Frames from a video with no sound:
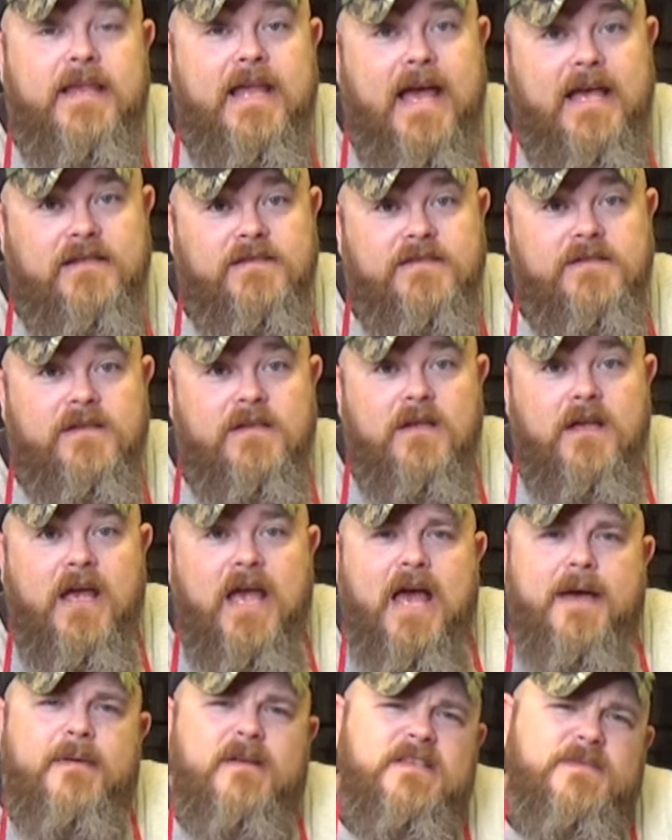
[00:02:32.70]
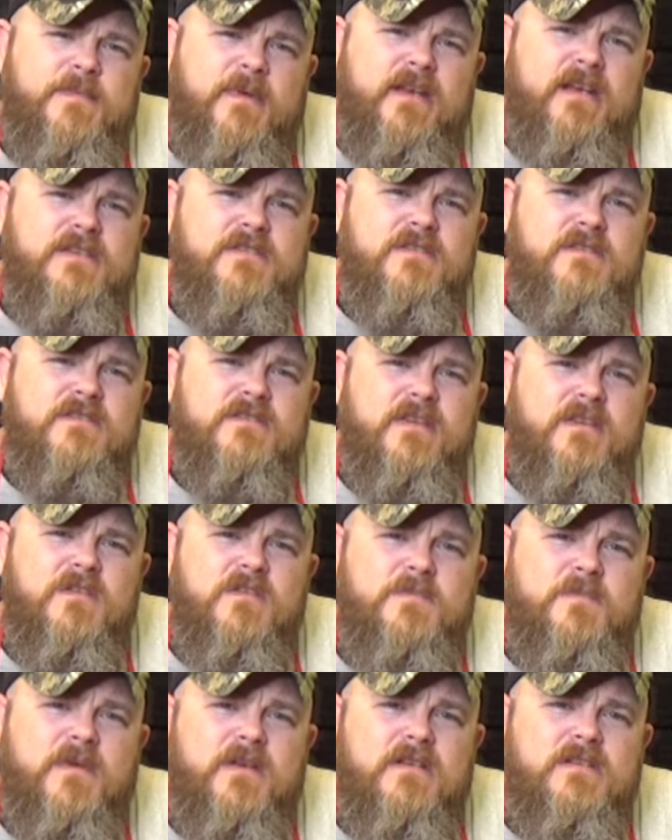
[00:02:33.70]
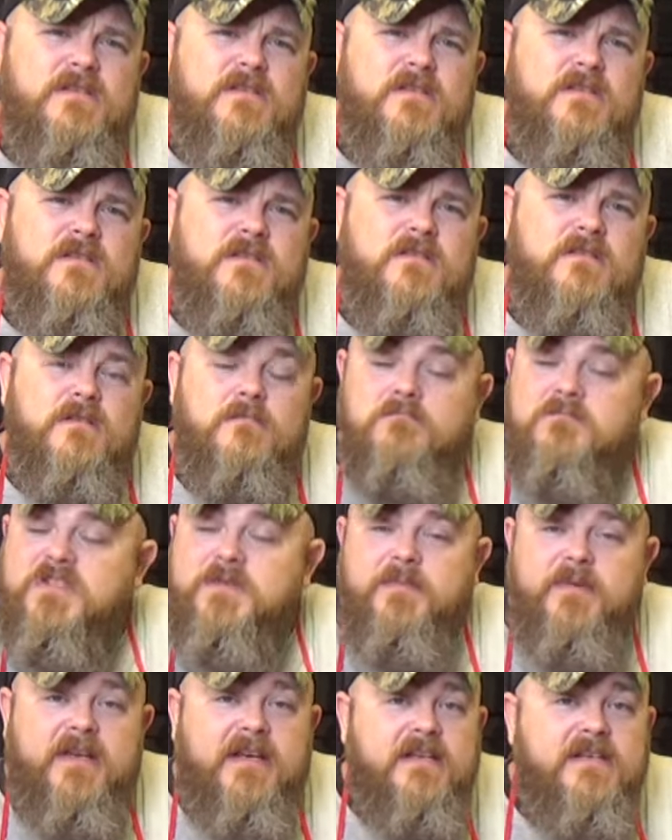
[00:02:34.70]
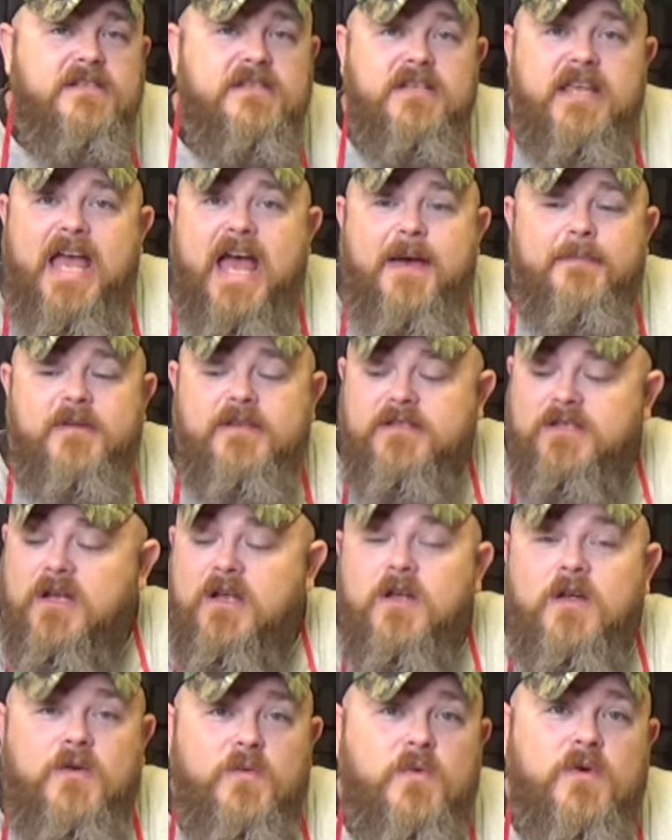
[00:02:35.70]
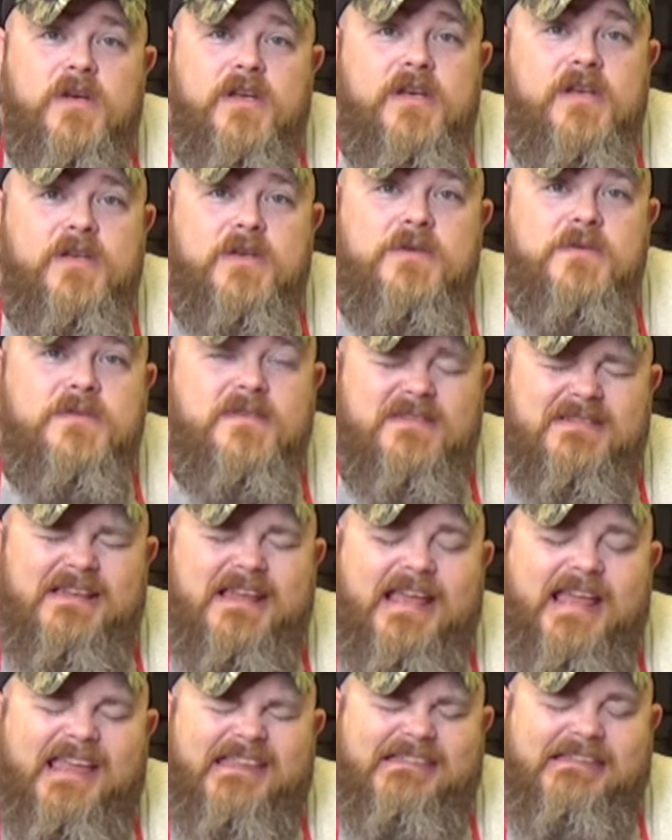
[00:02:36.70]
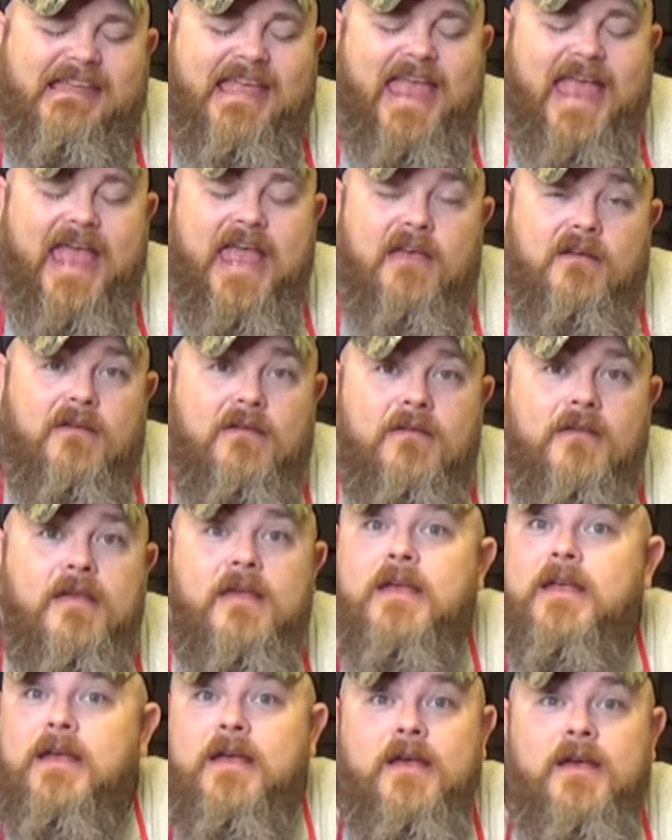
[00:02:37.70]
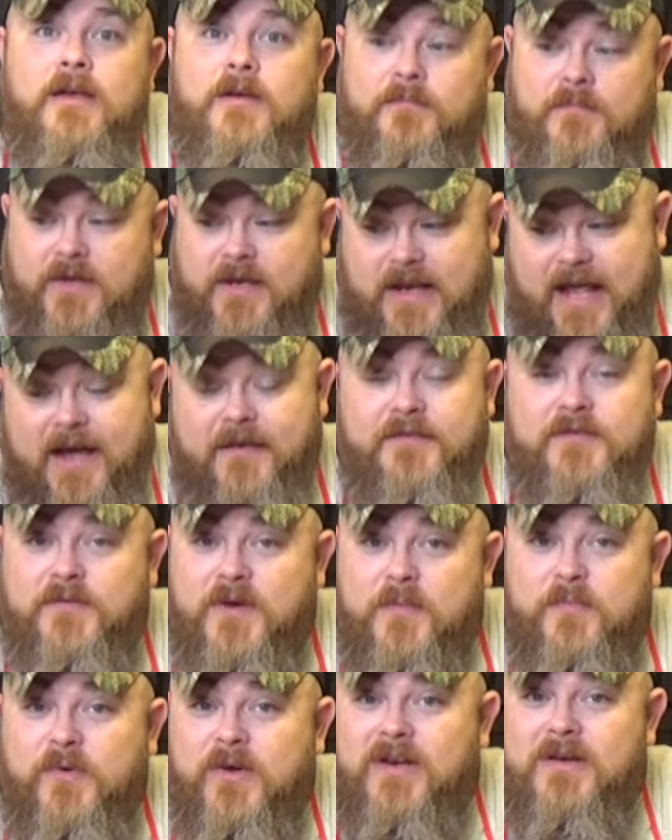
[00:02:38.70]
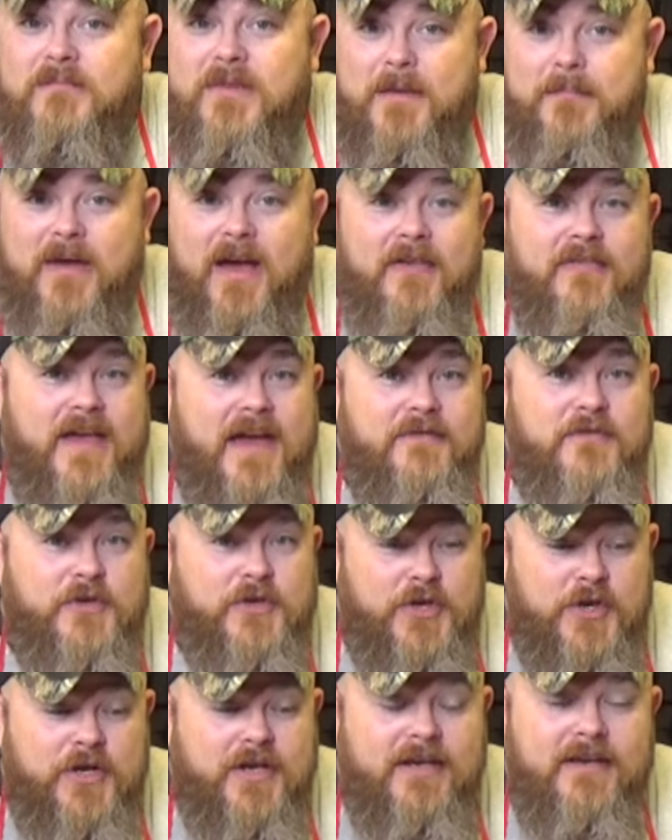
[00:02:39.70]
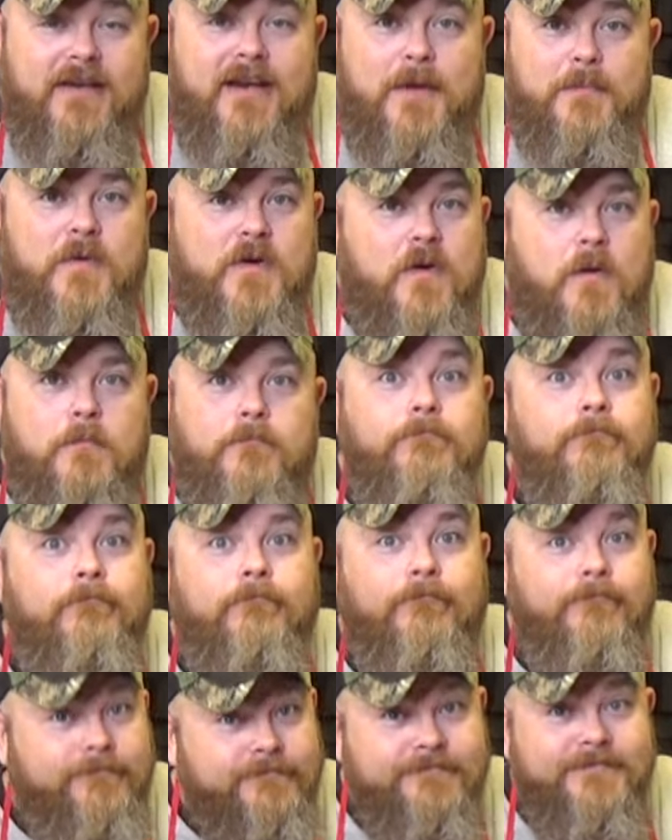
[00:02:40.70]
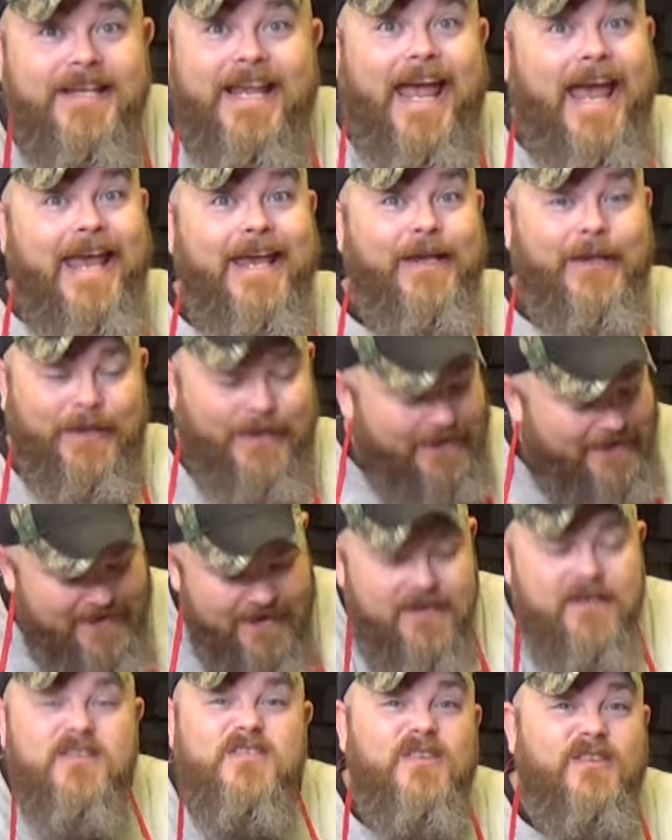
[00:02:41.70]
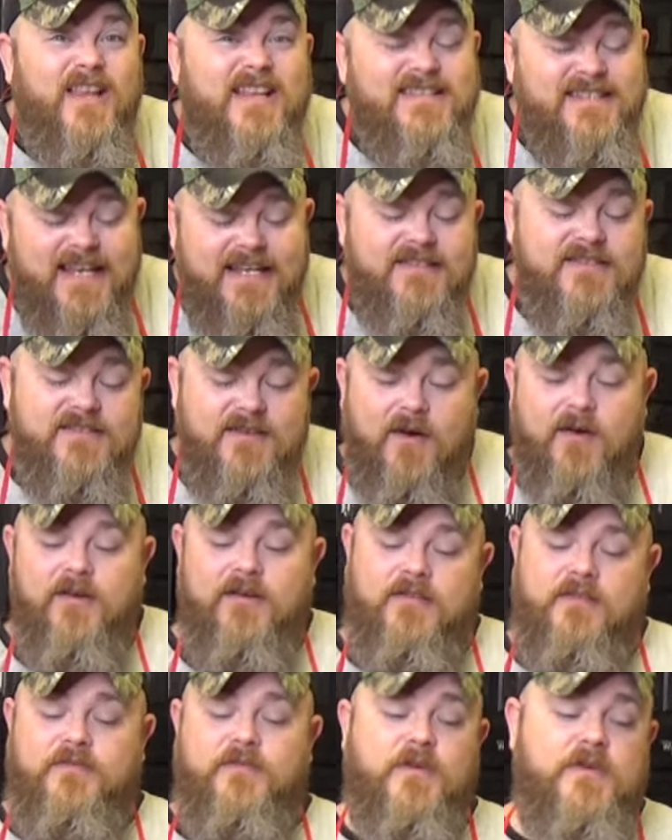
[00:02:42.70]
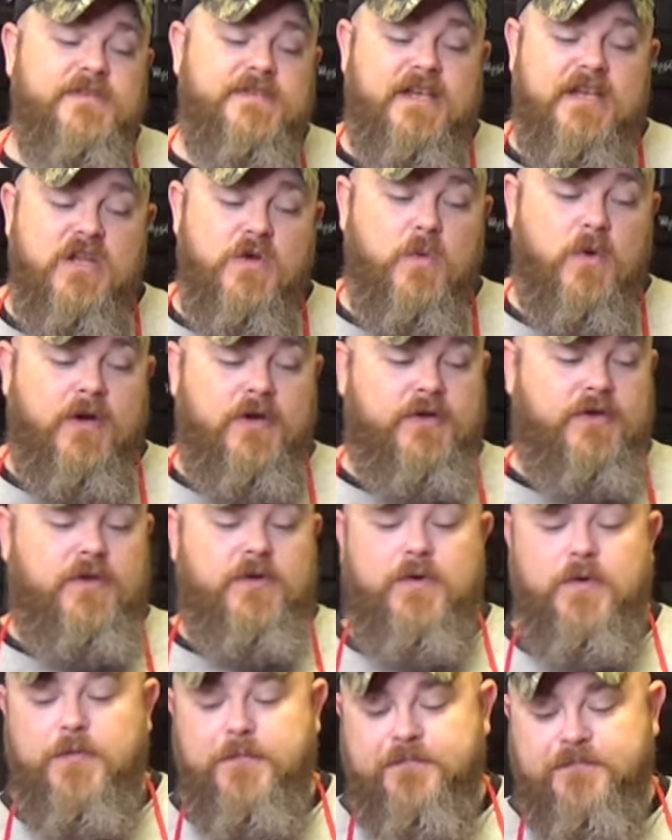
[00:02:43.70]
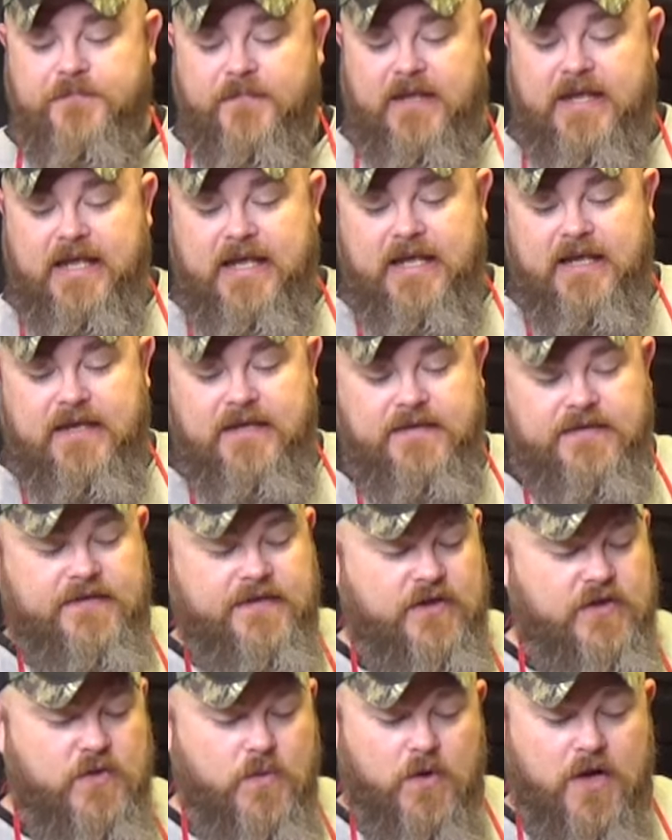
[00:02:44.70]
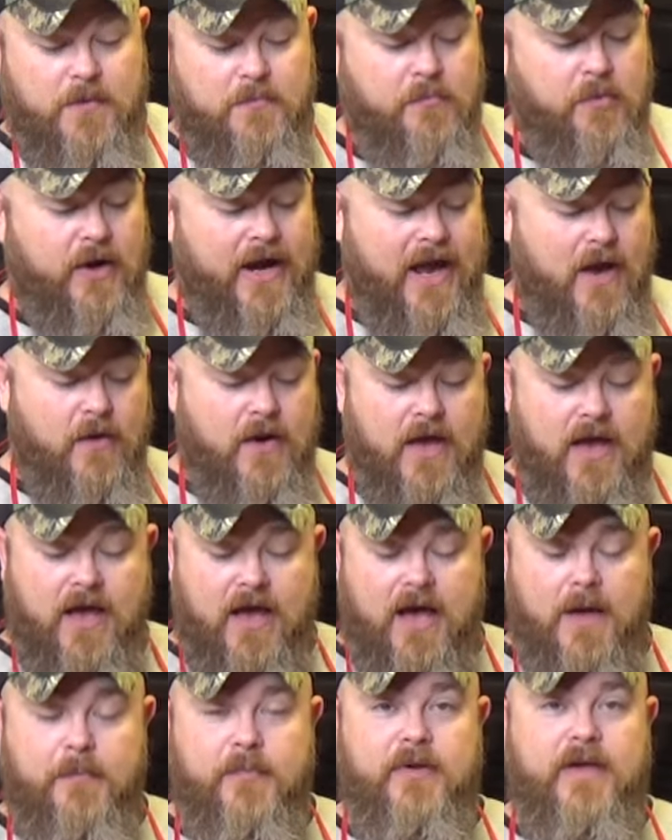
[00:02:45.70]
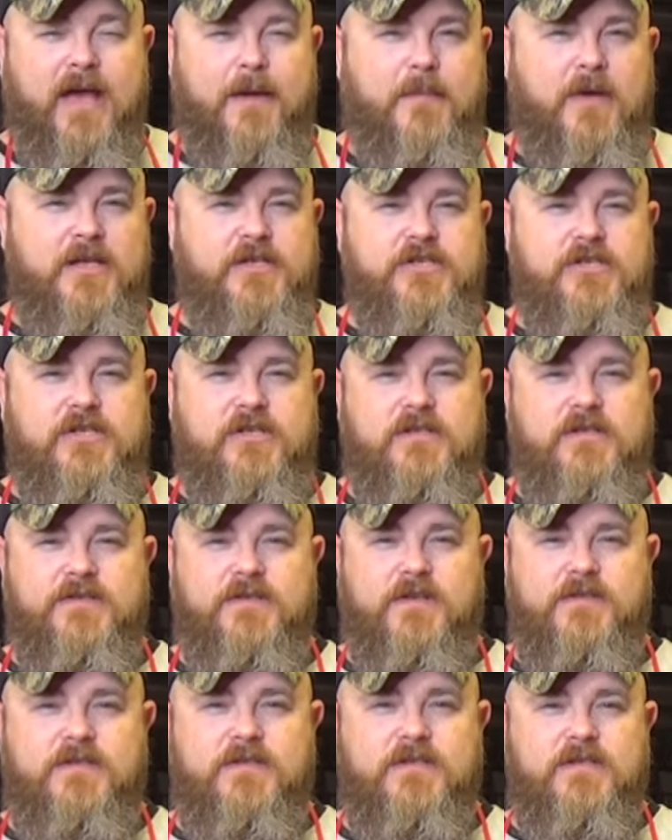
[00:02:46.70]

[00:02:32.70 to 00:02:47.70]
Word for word: Yes. How about spinach? Because they use spinach. Yes. Spinach, cabbage. We're going to use kale. But after I put it in my mouth after cooking it, I'm going to go, mmm, kale. So let's get started. The first thing you want to do is you want to brown up how much sausage?